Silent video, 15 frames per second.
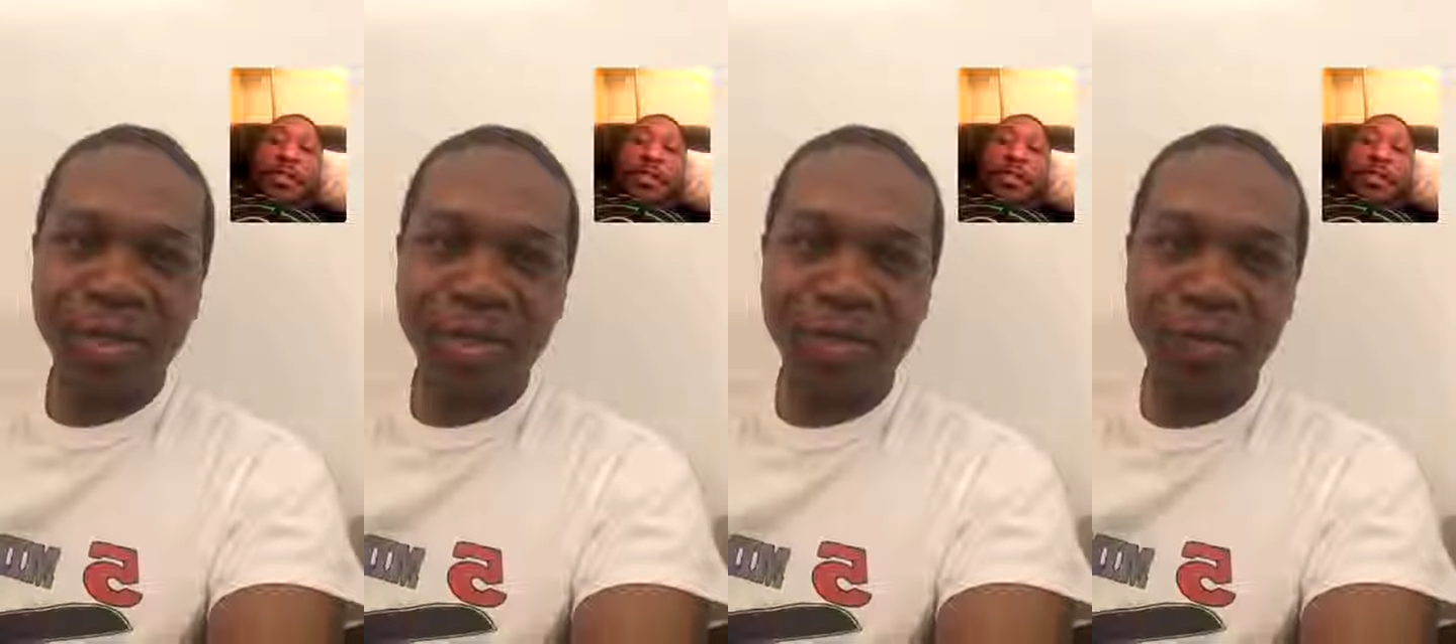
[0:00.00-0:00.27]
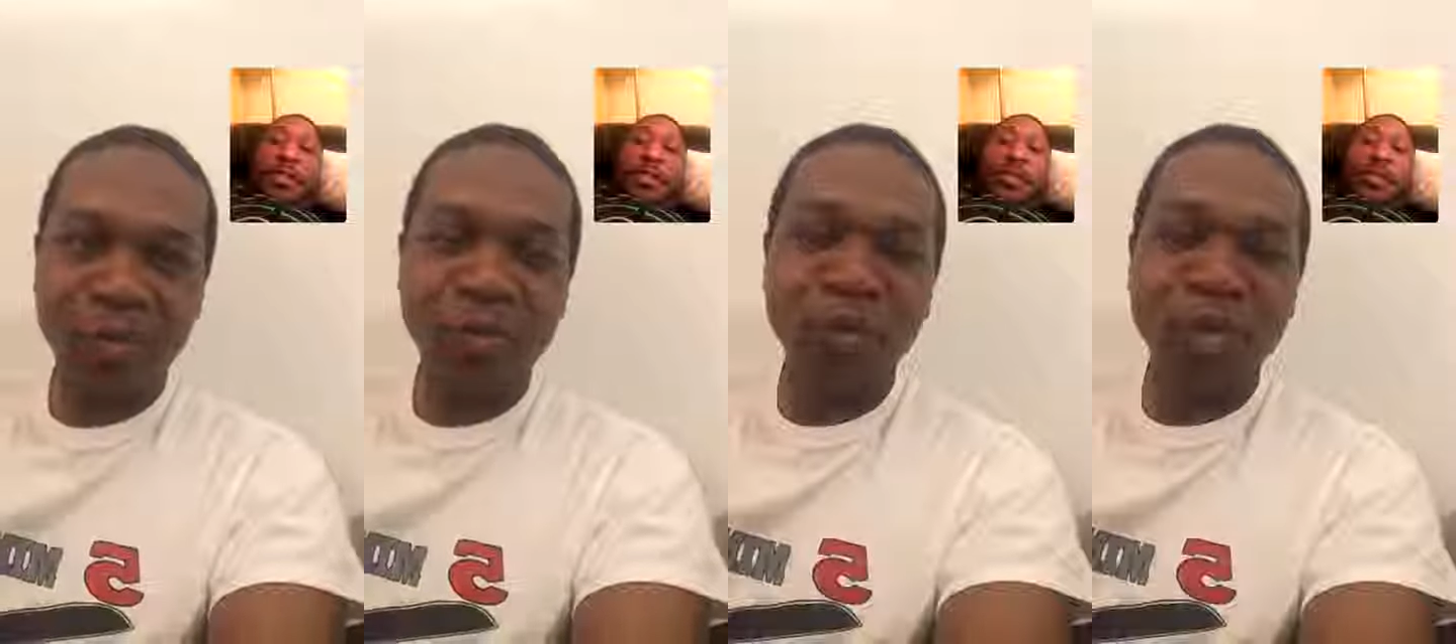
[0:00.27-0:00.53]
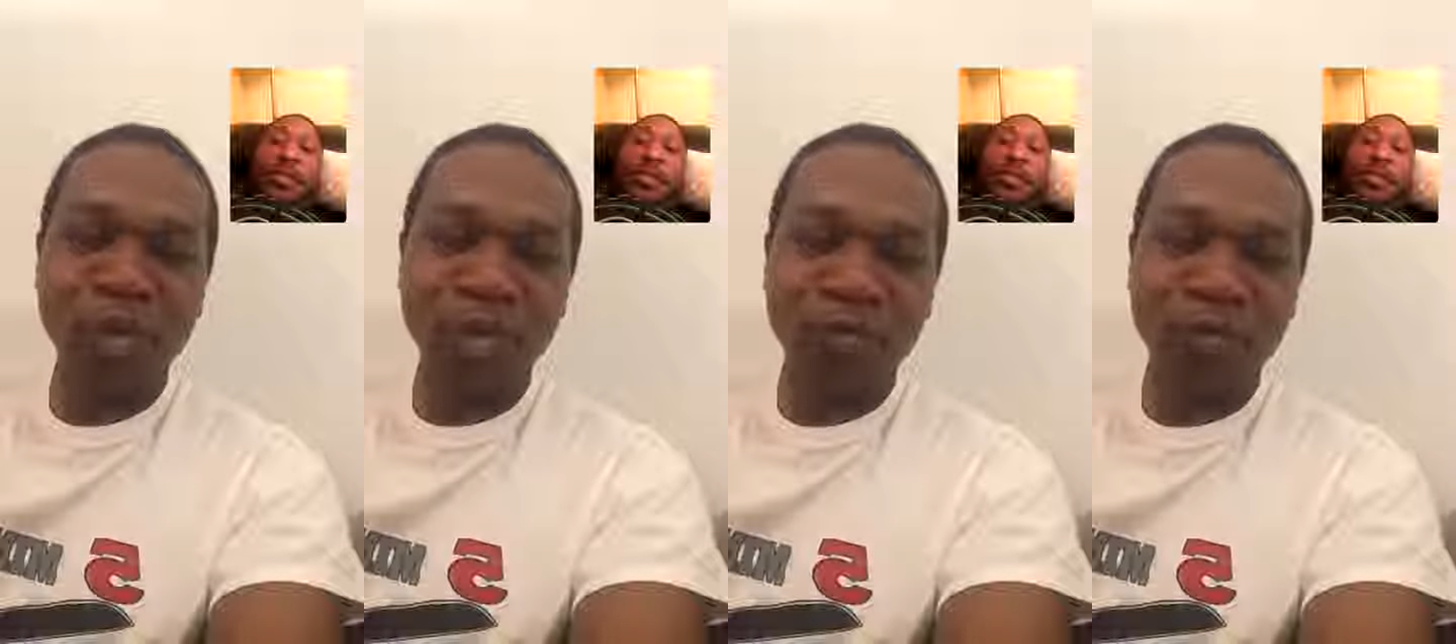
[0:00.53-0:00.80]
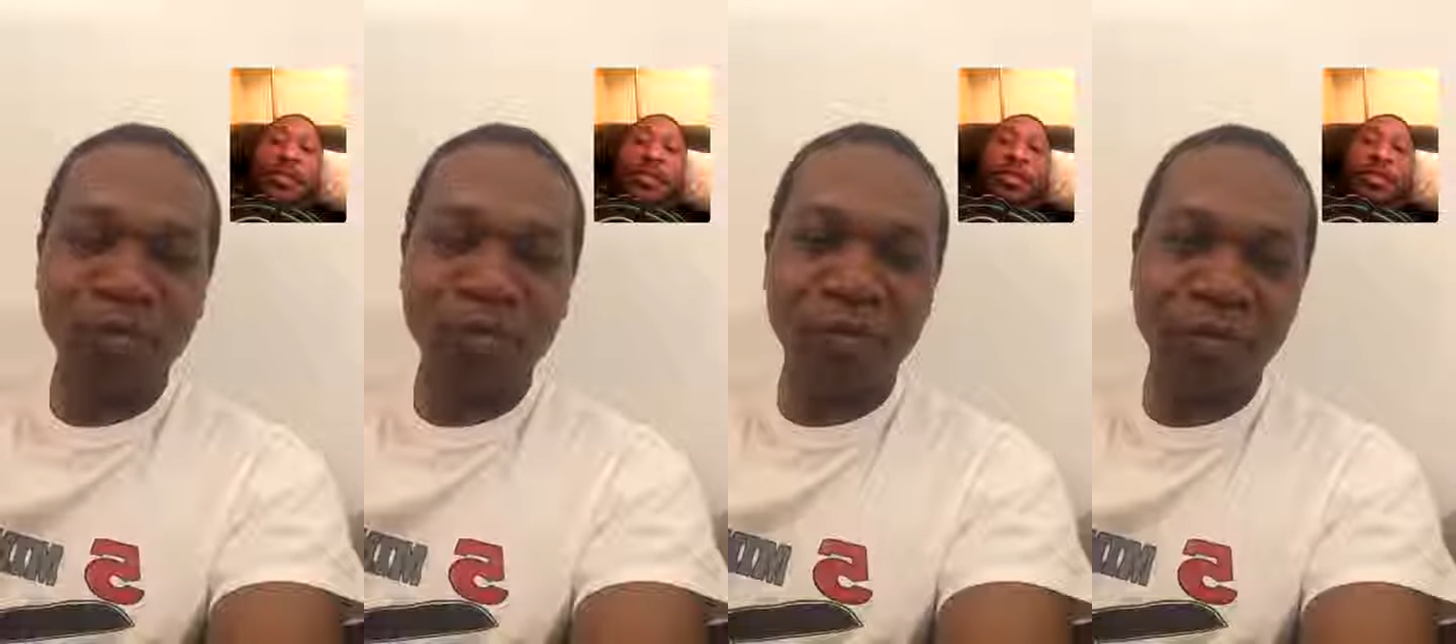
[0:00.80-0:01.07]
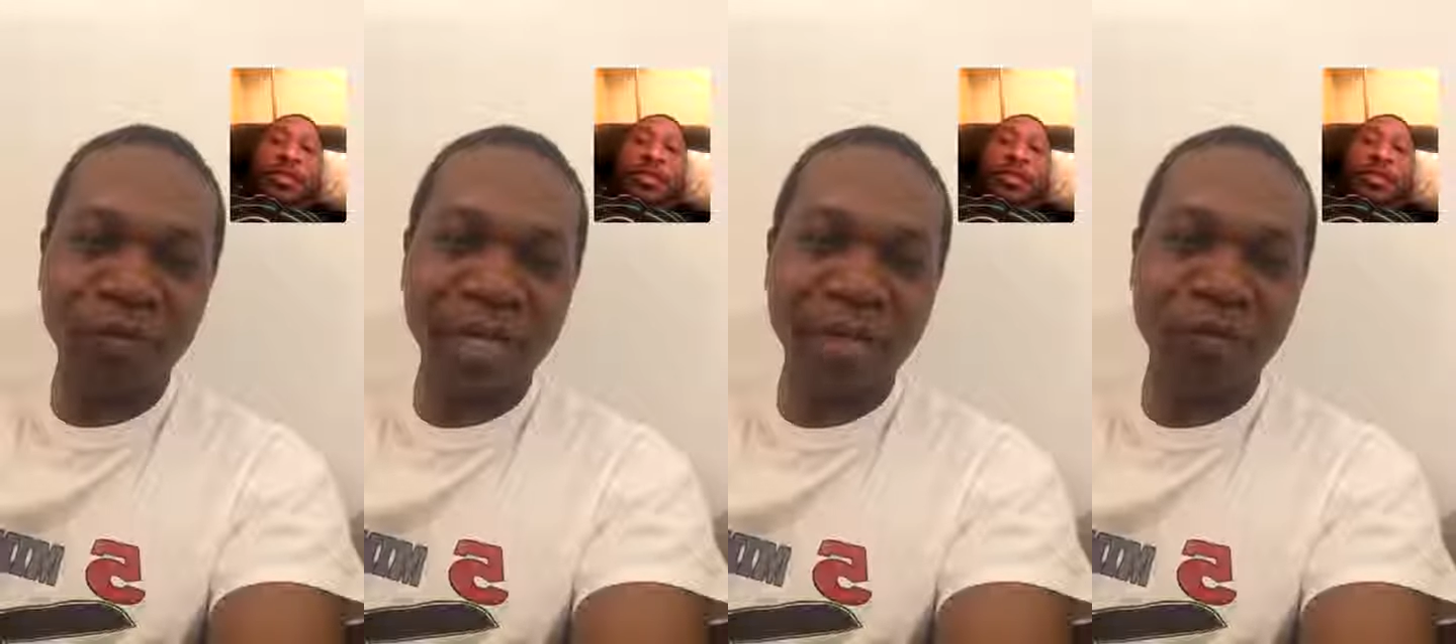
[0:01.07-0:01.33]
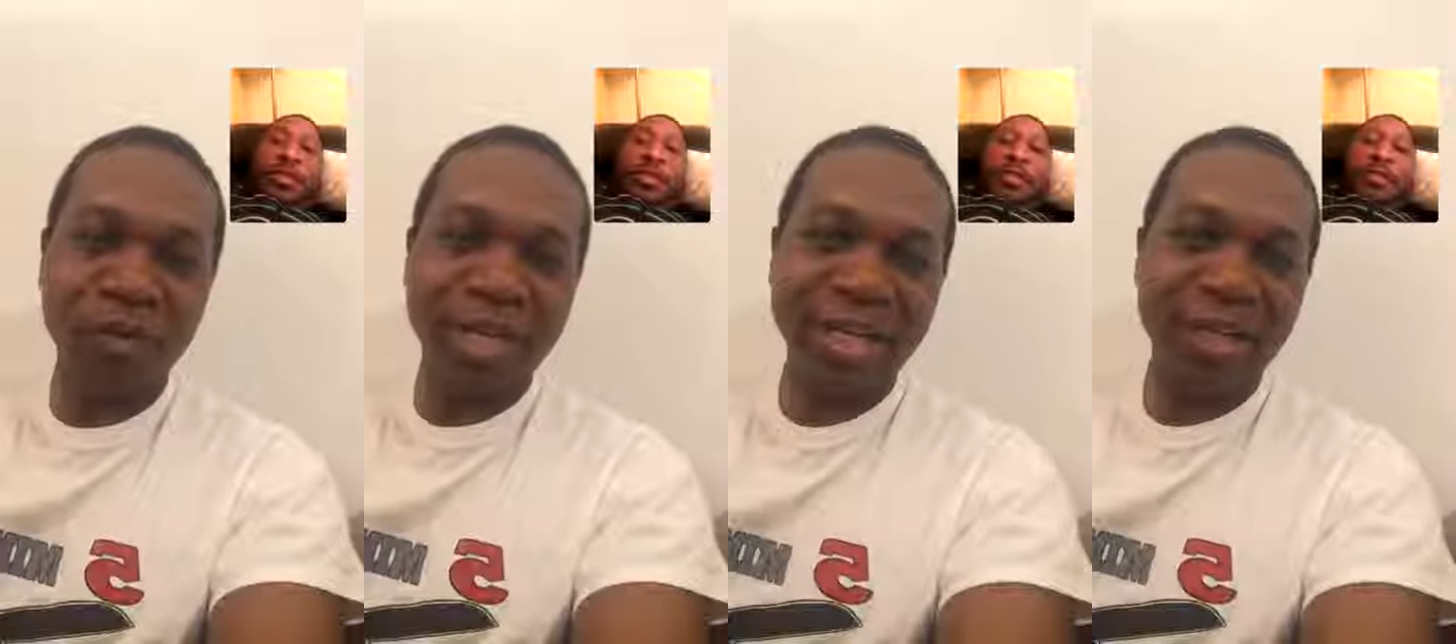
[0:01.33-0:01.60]
who's gonna vote for that
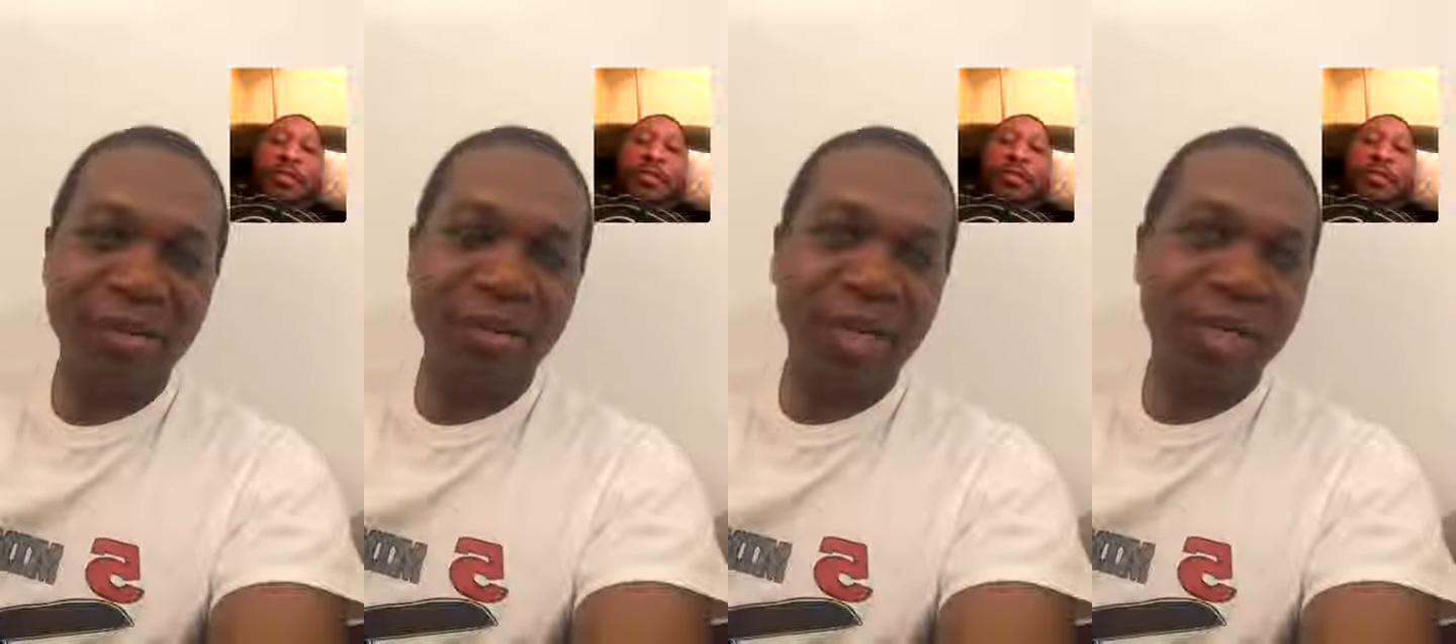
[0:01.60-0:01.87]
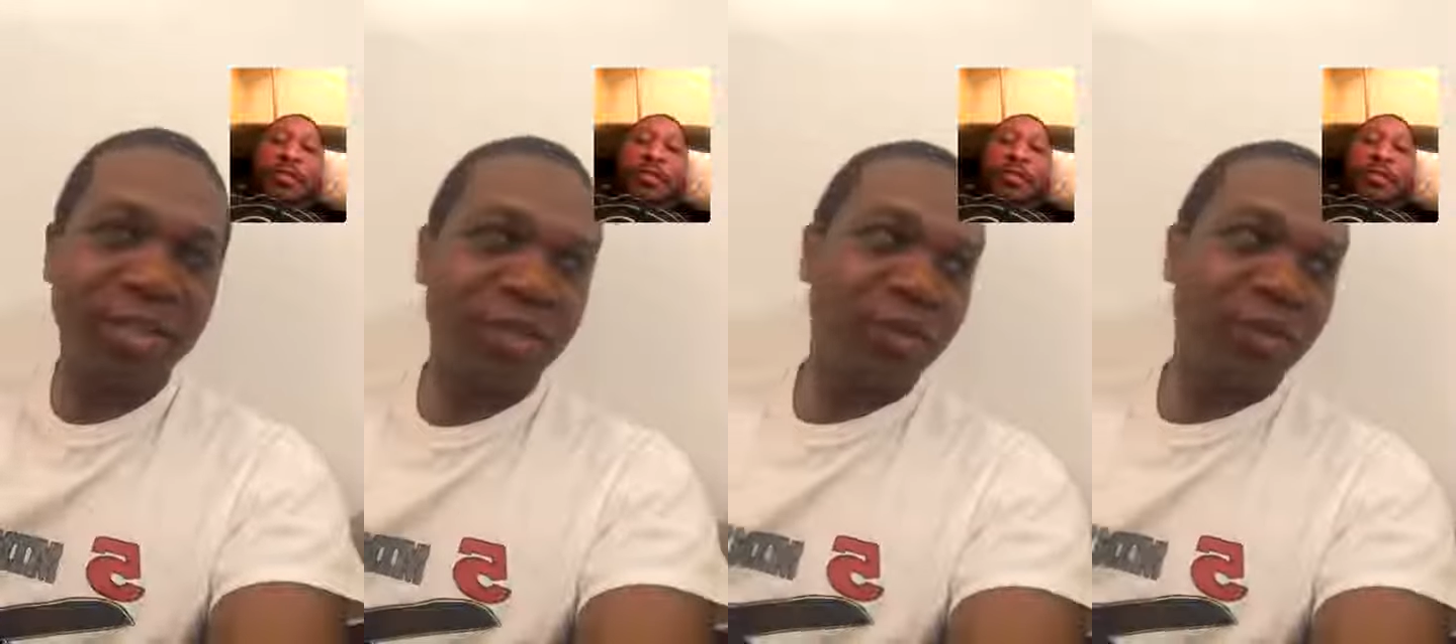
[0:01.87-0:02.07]
right across